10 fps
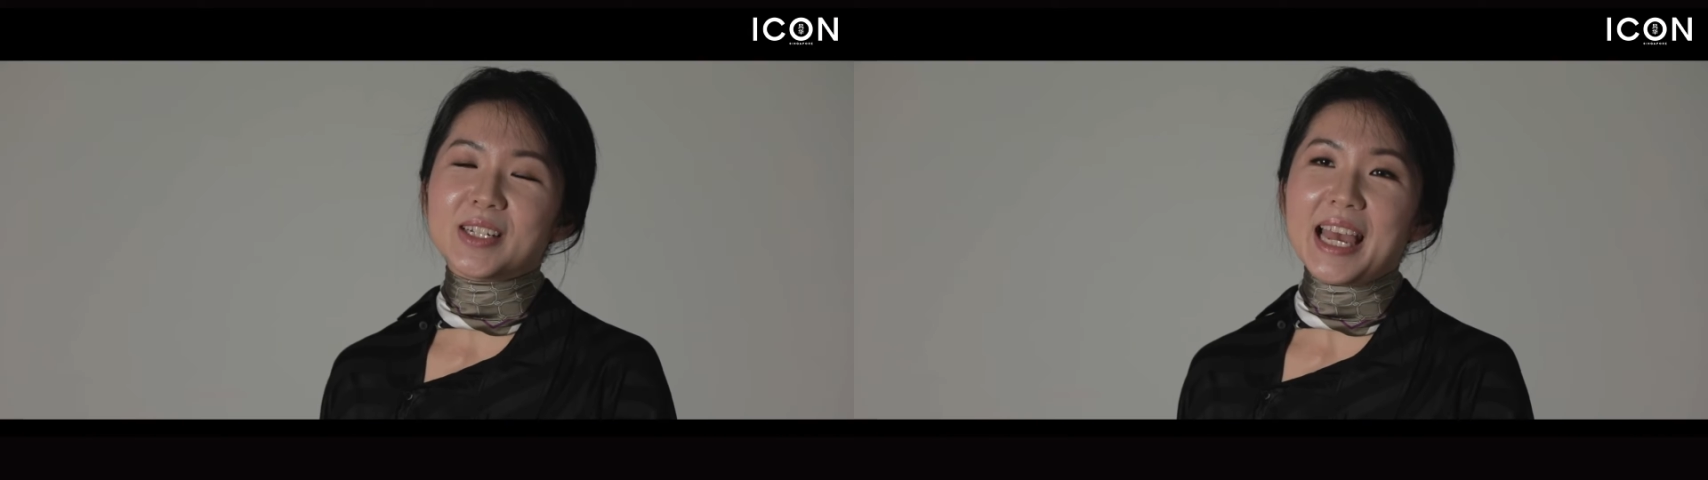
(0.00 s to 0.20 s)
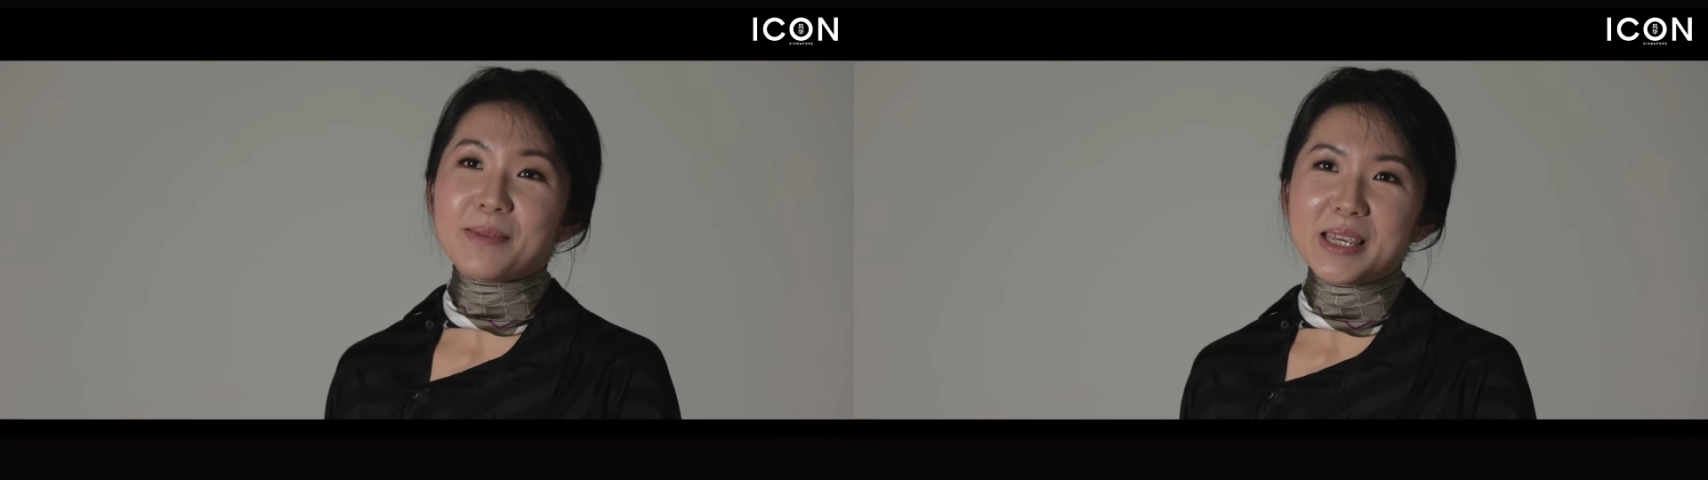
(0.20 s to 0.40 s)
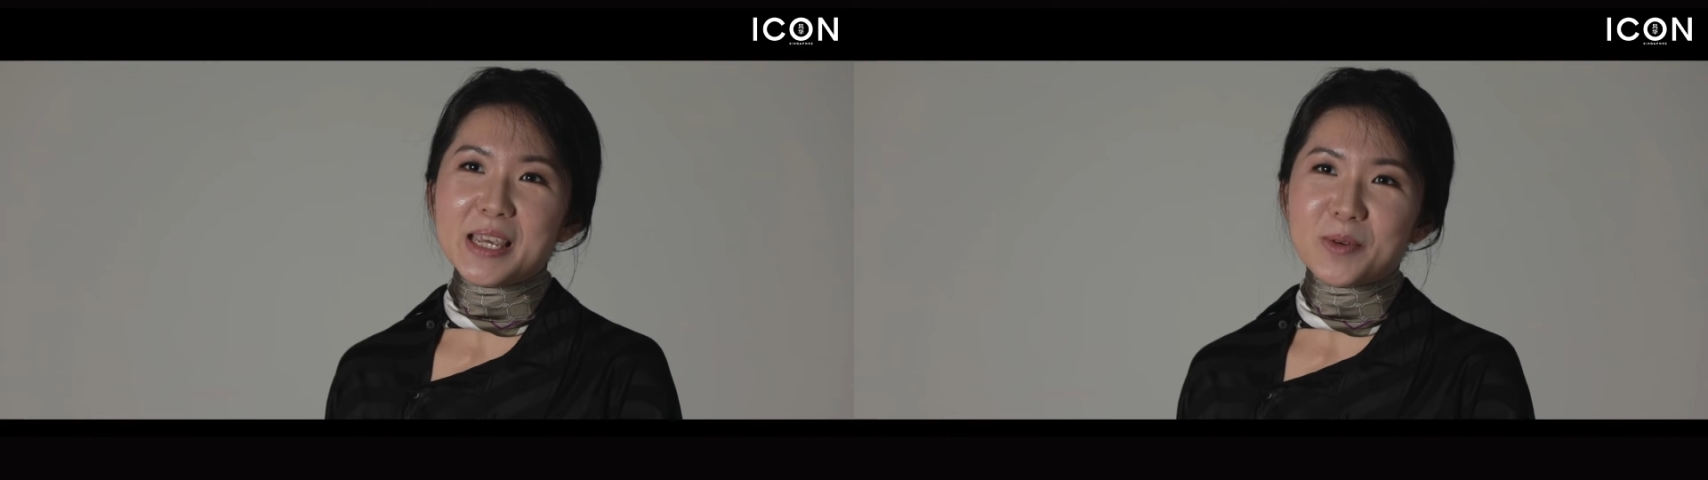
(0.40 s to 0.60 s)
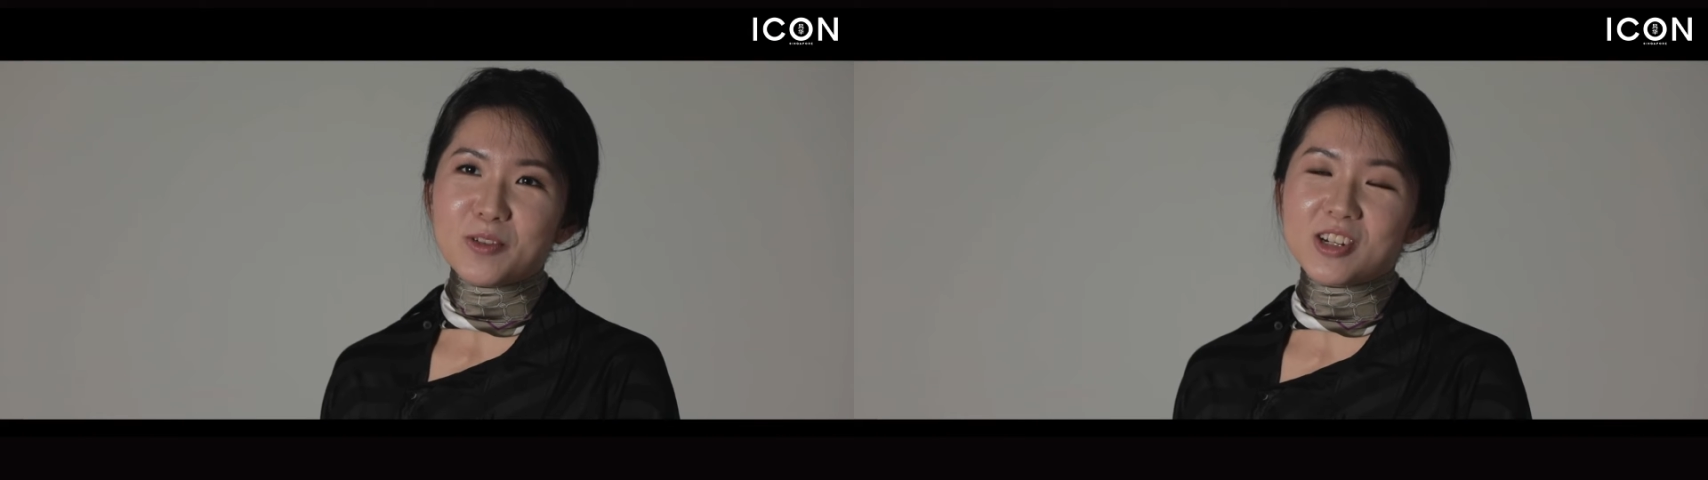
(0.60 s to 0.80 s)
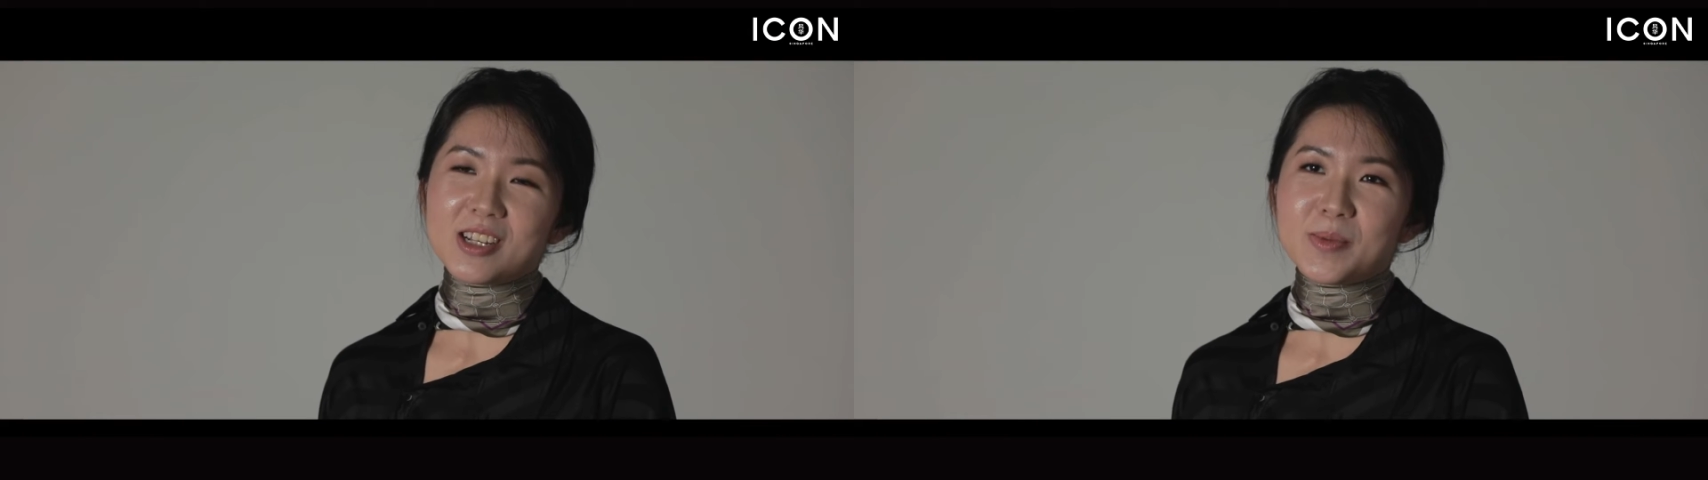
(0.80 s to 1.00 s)
to the happy
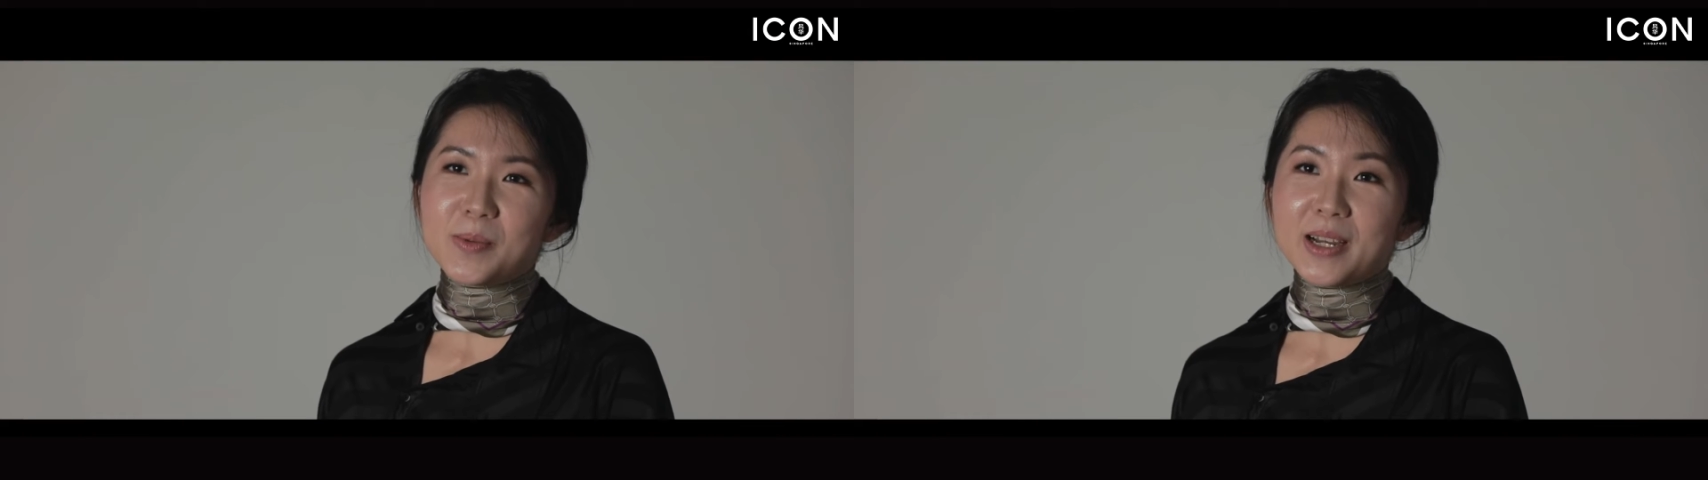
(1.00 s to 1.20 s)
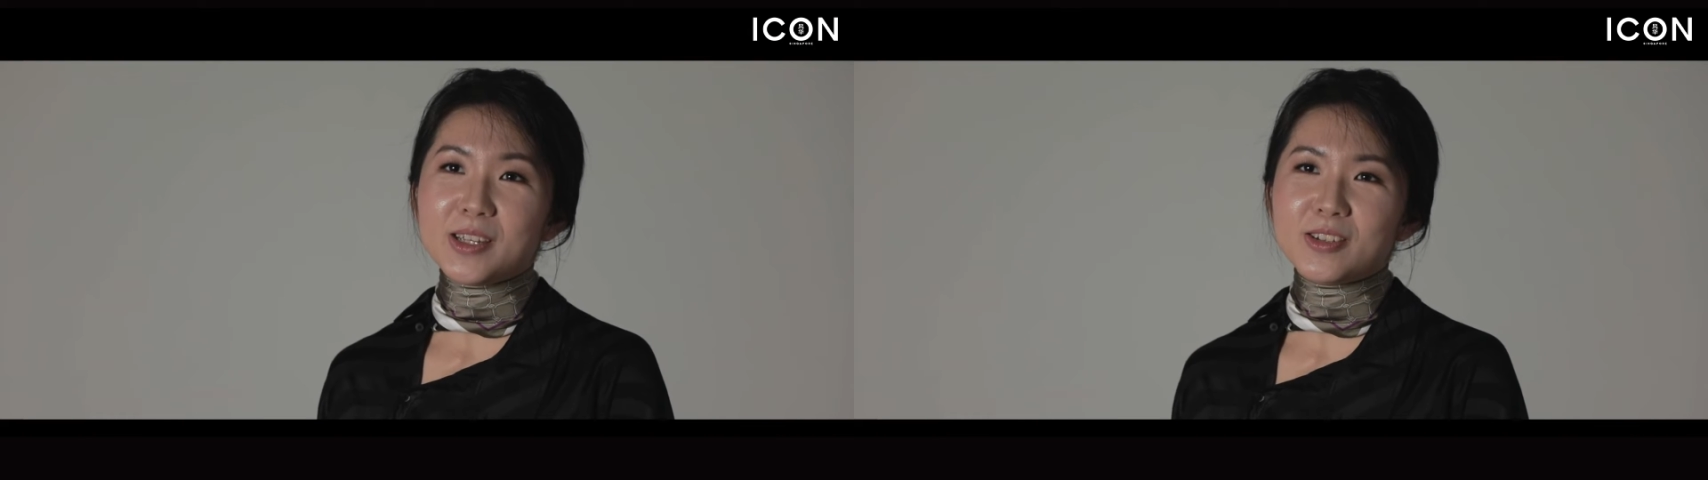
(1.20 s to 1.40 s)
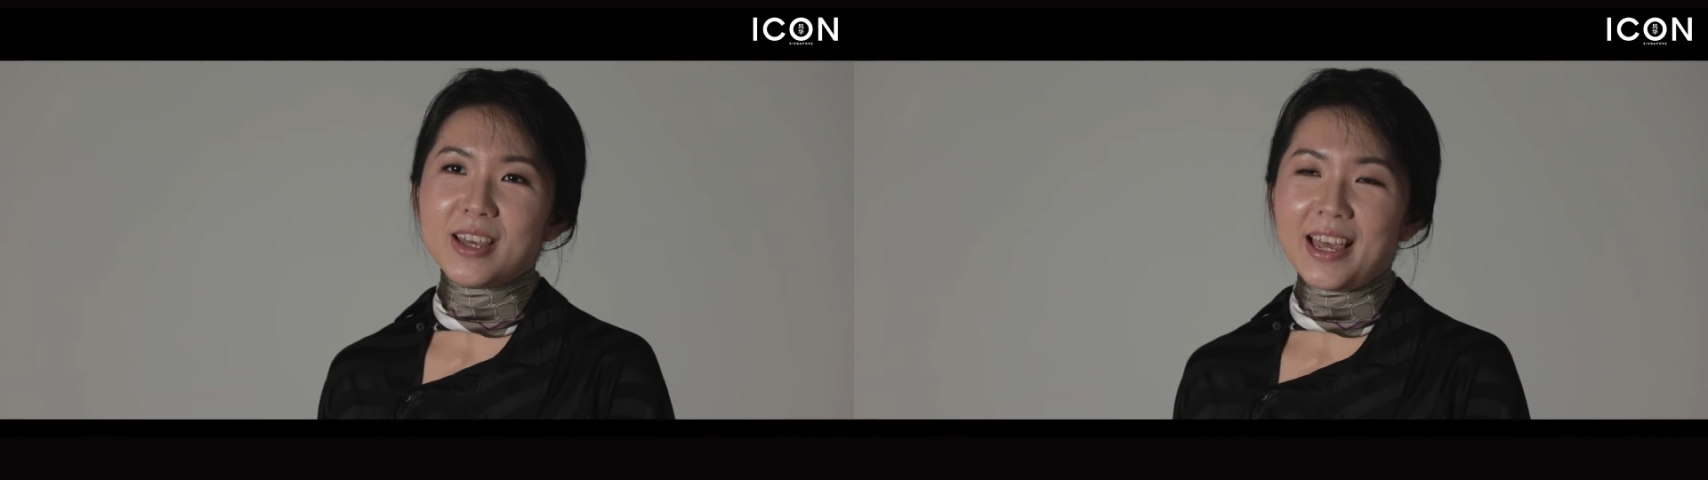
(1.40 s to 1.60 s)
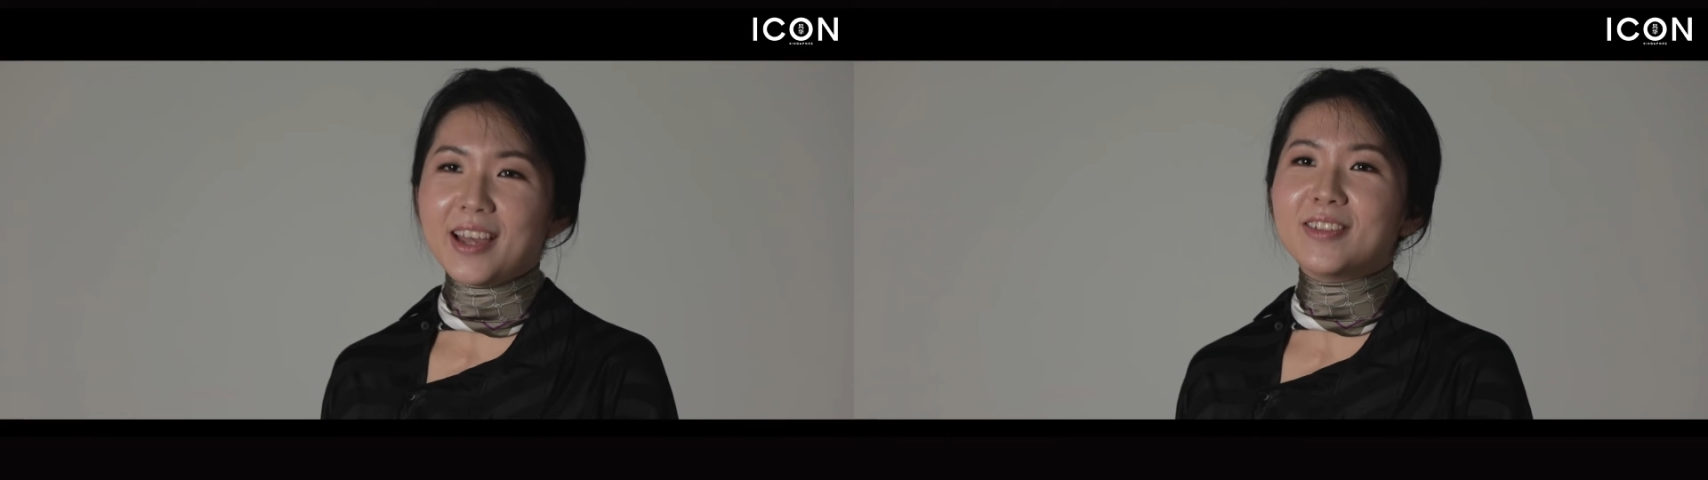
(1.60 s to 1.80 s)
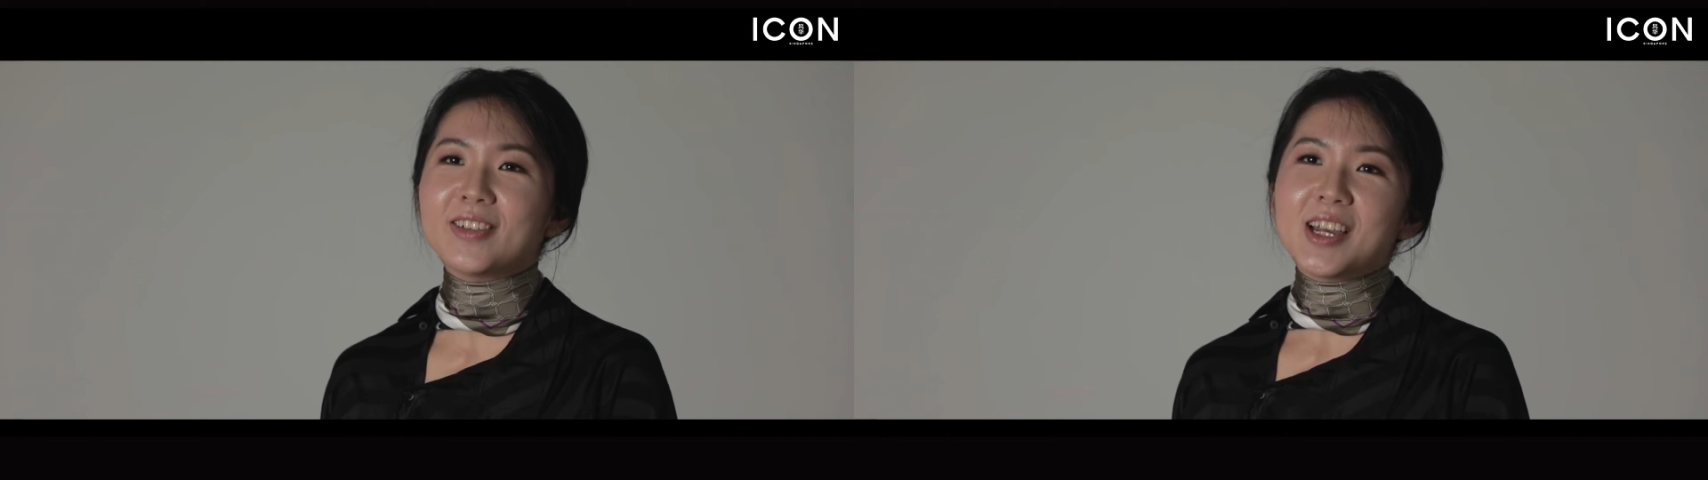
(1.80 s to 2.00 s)
emotions we want you to
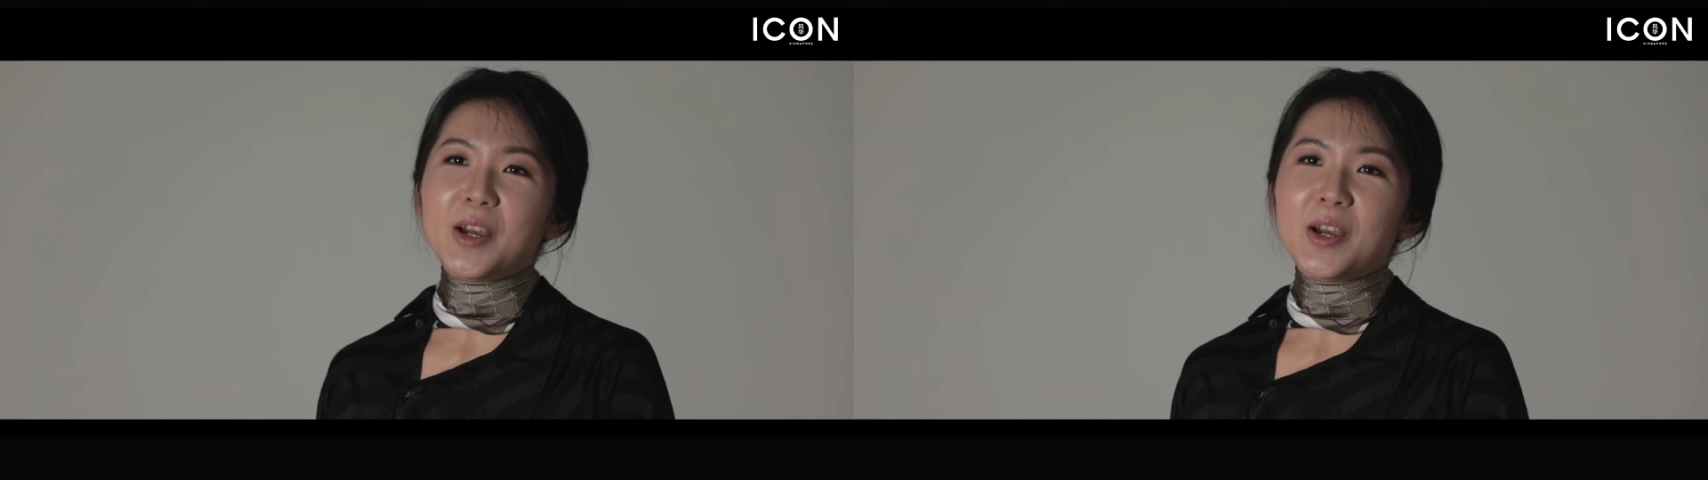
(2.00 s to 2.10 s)
have